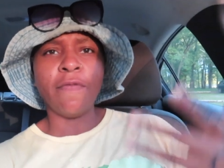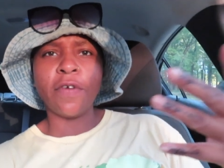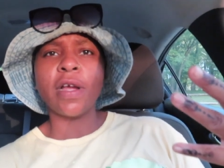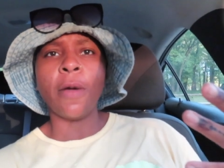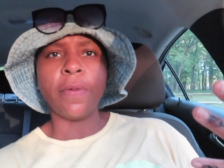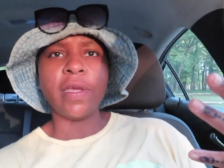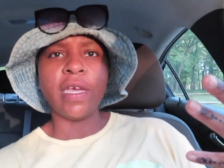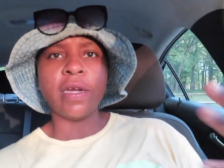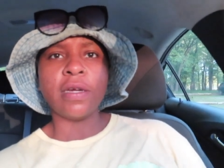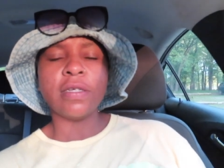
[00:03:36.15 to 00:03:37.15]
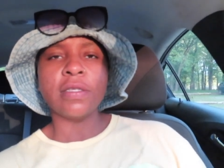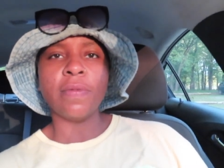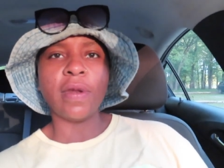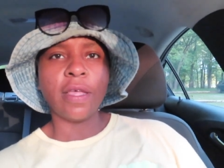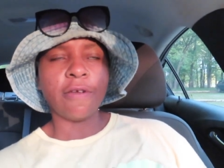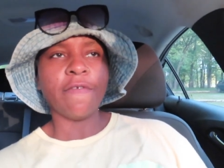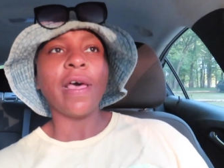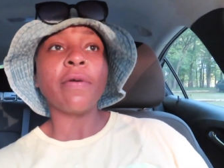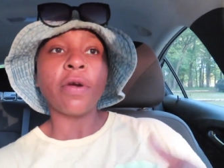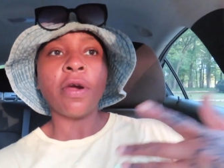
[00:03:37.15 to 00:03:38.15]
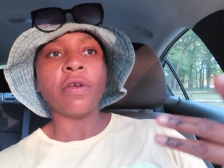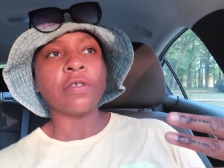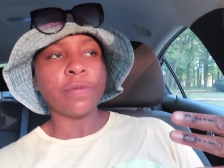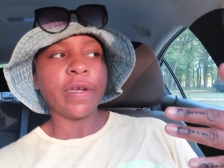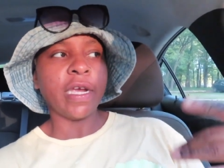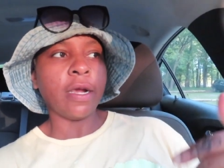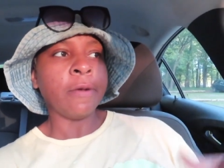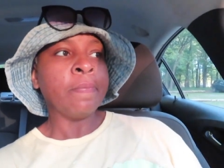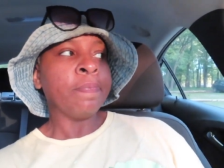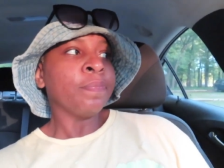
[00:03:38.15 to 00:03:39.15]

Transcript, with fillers: for a couple years when other flower gardeners were here.